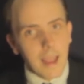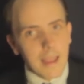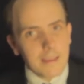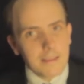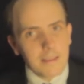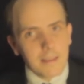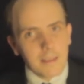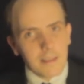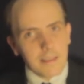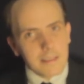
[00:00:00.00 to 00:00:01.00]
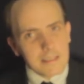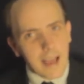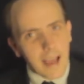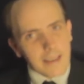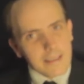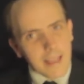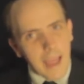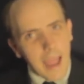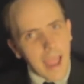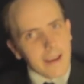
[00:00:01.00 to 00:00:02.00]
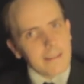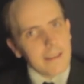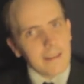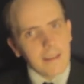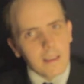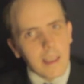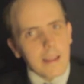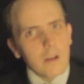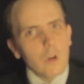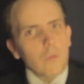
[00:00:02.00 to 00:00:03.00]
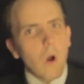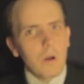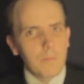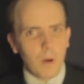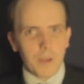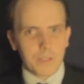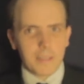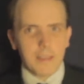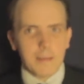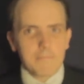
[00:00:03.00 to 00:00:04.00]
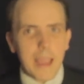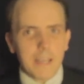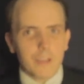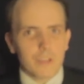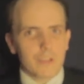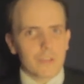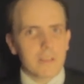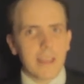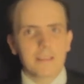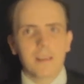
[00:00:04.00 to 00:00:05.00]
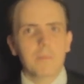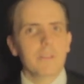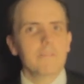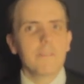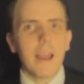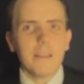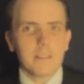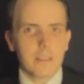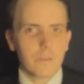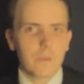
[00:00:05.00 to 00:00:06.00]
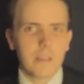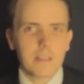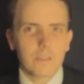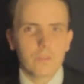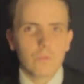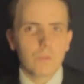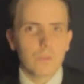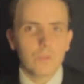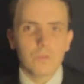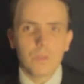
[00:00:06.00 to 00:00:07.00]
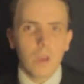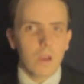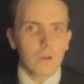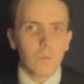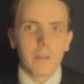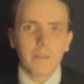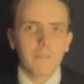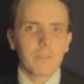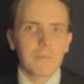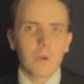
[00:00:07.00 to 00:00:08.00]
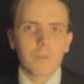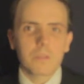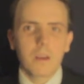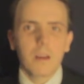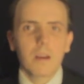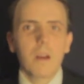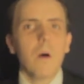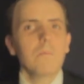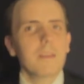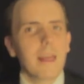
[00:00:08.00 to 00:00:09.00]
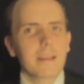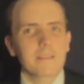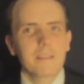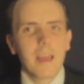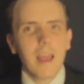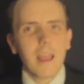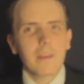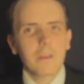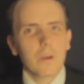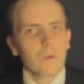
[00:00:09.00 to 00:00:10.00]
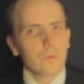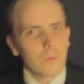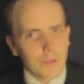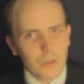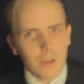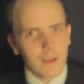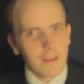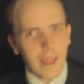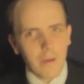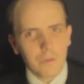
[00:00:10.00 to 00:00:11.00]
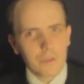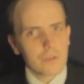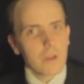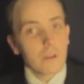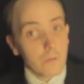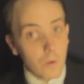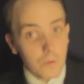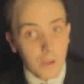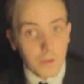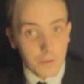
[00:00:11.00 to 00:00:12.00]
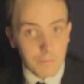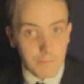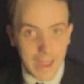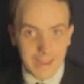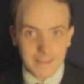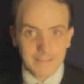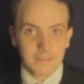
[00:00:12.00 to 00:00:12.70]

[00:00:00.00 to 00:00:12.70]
And this island, acting like a crock pot, manages to take some of the finest ingredients to produce one of the most complex and rich languages known to man.